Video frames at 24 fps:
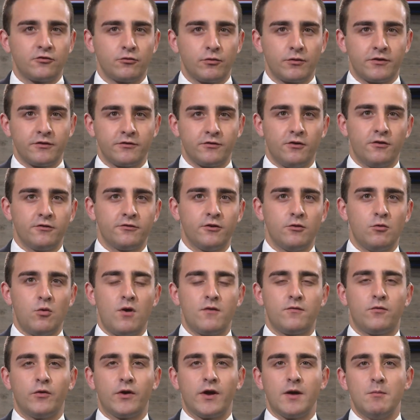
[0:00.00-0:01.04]
district is also
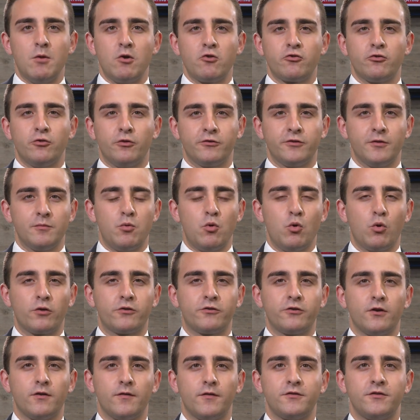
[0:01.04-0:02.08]
offering emotional support
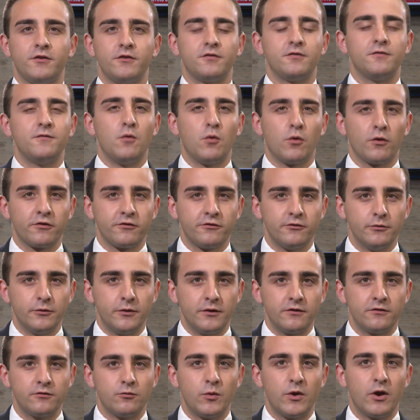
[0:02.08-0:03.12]
services for students.